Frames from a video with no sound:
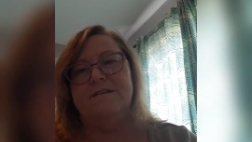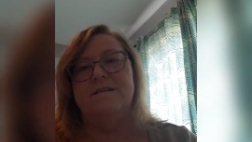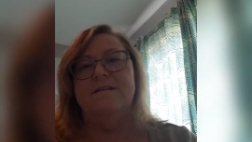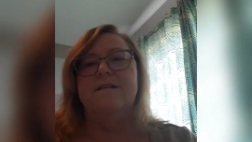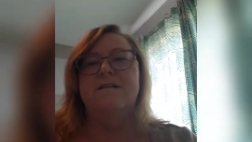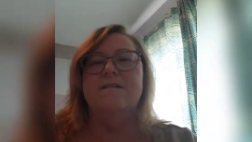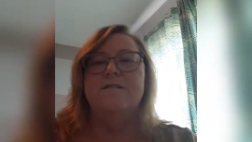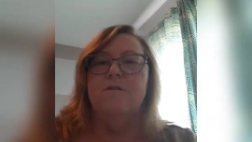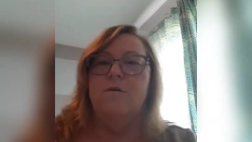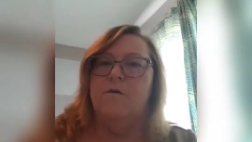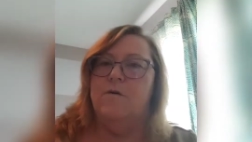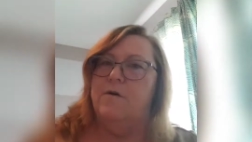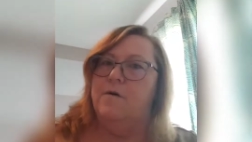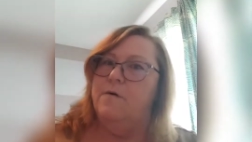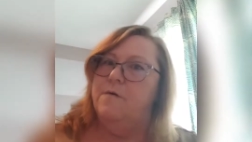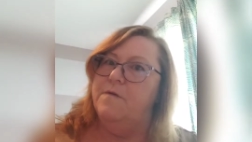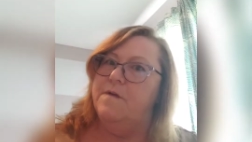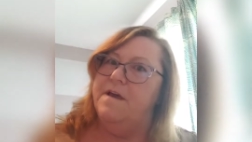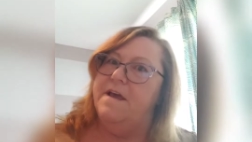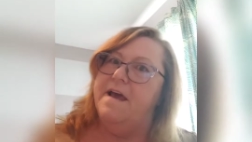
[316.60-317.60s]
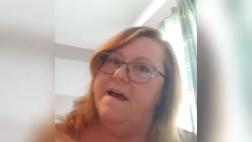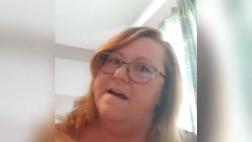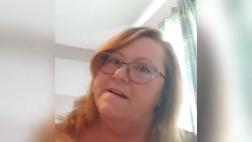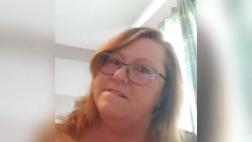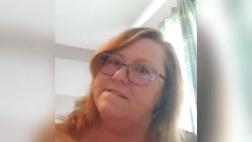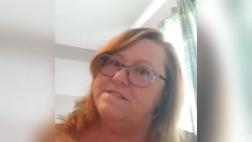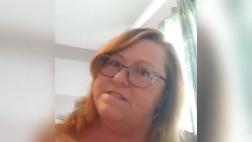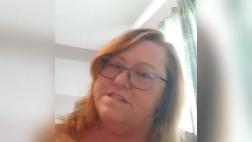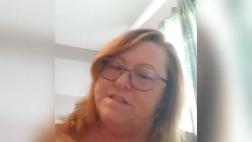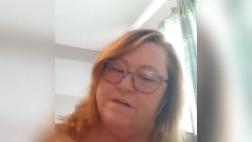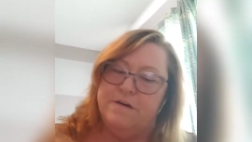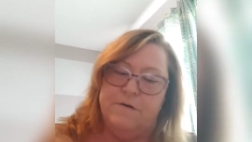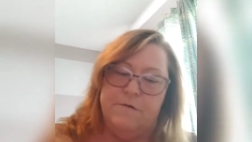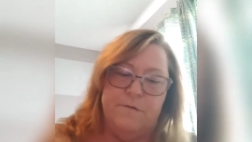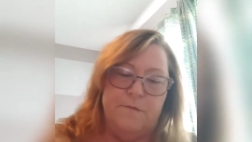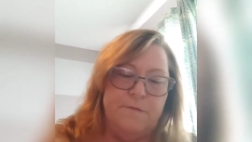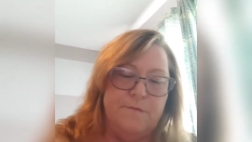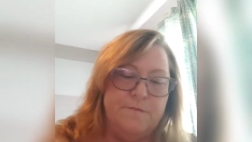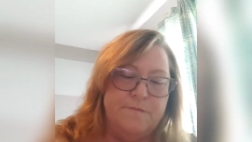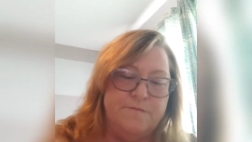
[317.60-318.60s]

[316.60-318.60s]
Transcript: and Laura only has 2.